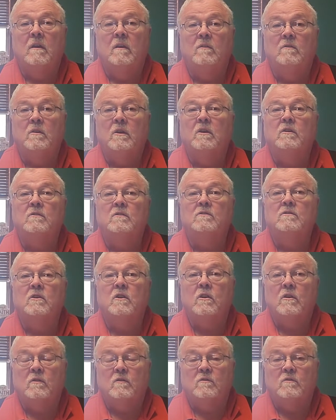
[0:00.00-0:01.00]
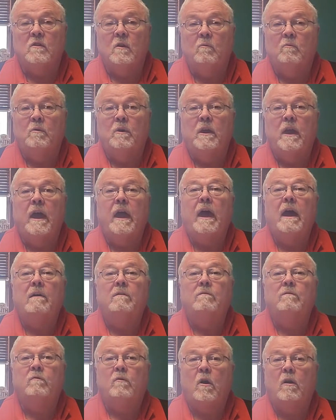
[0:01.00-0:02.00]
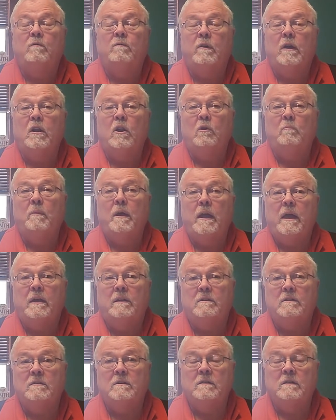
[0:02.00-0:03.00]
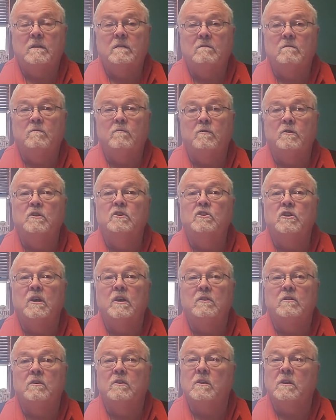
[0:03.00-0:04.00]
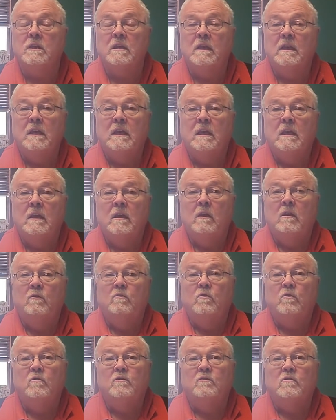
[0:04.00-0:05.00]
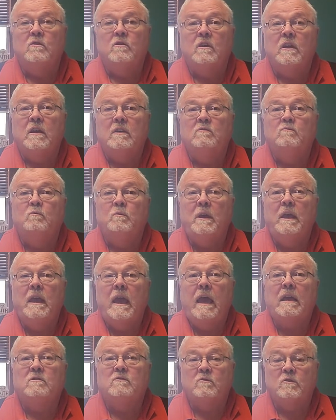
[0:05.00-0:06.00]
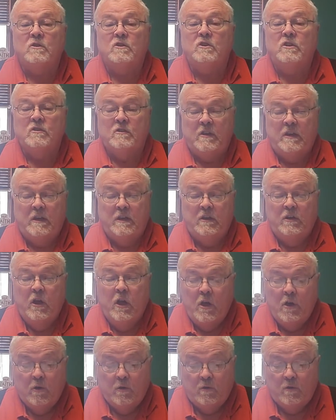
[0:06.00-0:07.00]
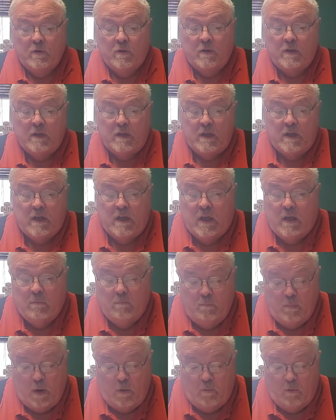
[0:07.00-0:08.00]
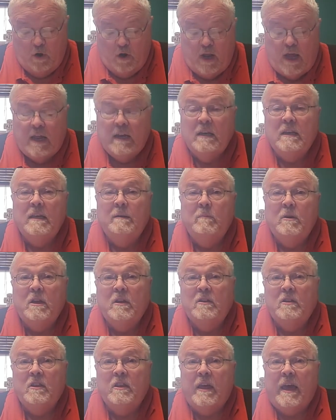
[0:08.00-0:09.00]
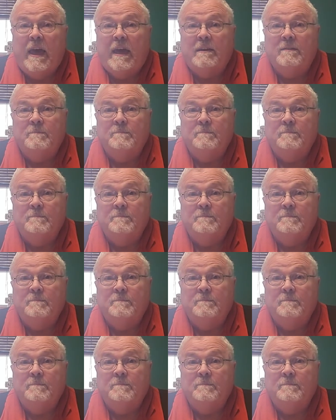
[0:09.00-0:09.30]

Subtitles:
the concerns that we have for our fellow man, for each other. Those are things we as Christians can do, but we're not limited to that.